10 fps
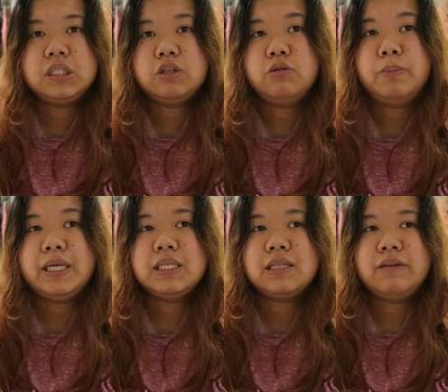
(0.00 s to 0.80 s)
So
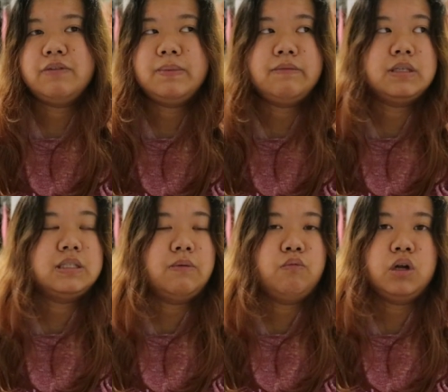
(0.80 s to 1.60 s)
basically, if there was
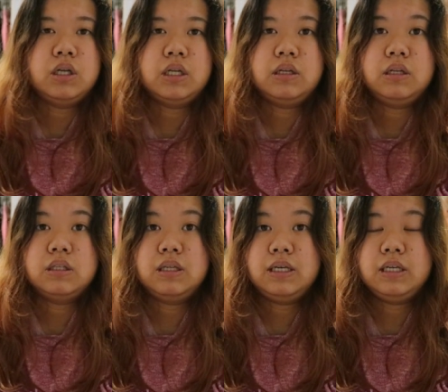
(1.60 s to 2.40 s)
someone that
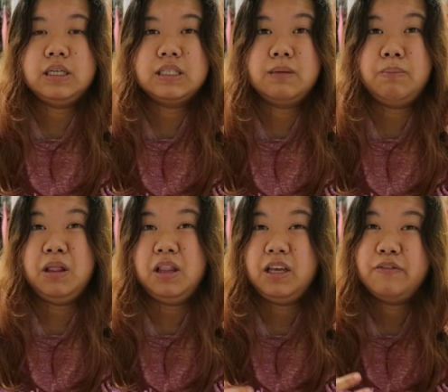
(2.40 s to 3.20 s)
is doesn't
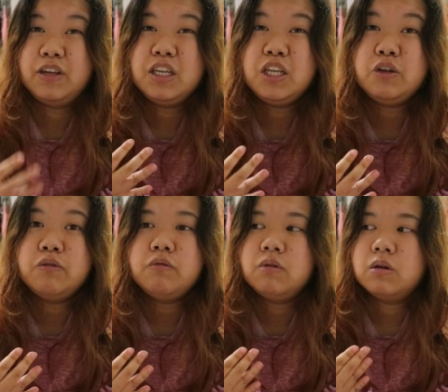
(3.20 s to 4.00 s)
believe in
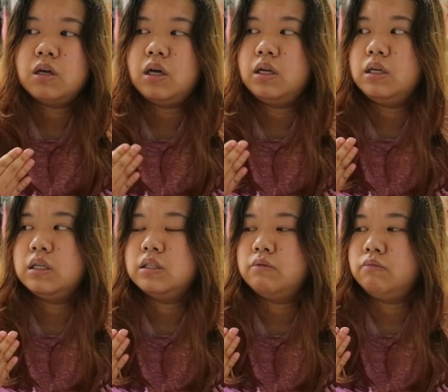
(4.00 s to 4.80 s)
you and
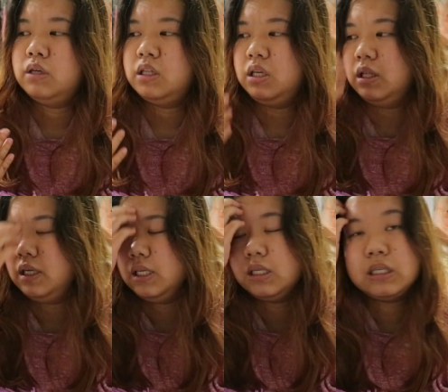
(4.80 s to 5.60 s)
doesn't
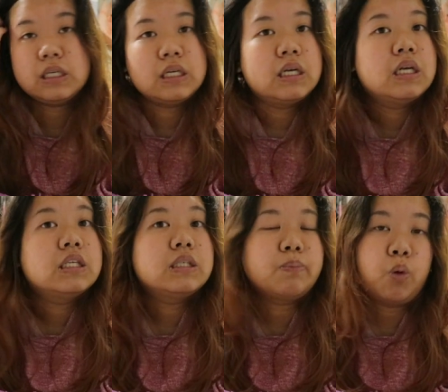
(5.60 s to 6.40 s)
really
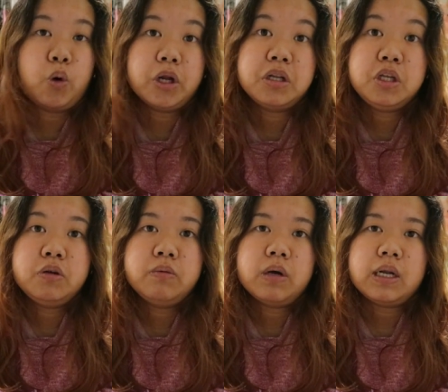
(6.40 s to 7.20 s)
supported
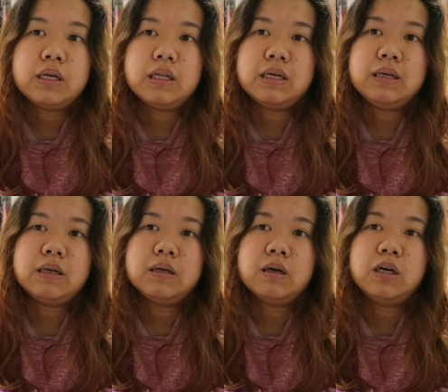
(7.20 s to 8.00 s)
you and
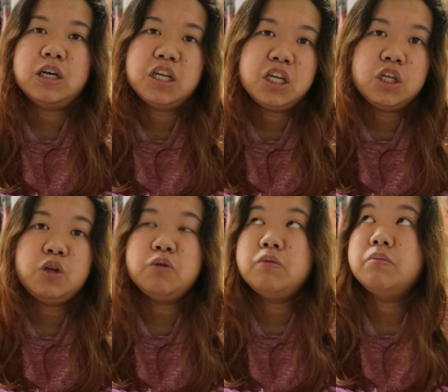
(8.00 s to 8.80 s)
hurting
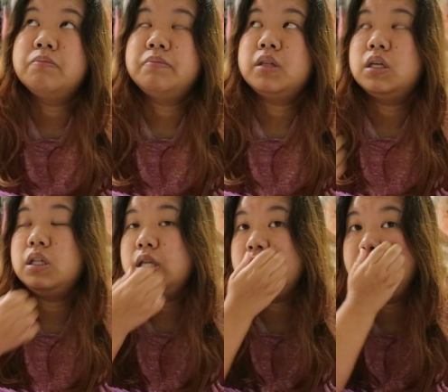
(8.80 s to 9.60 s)
you
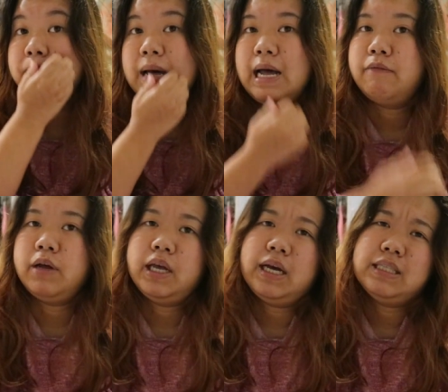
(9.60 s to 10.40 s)
in the bad
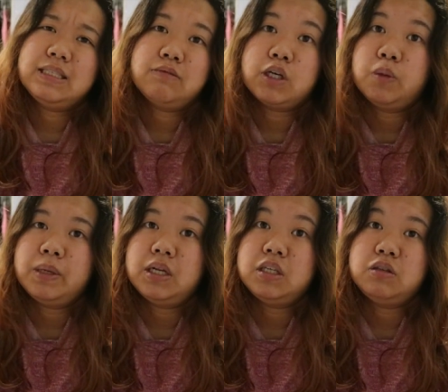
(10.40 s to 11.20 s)
way, I just
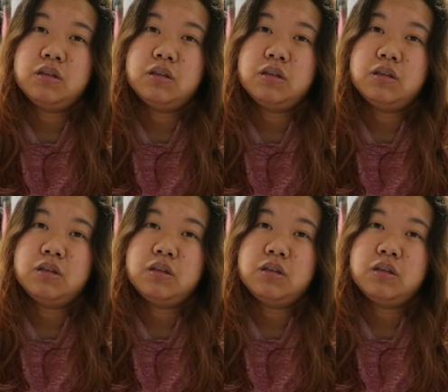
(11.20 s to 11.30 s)
recommend to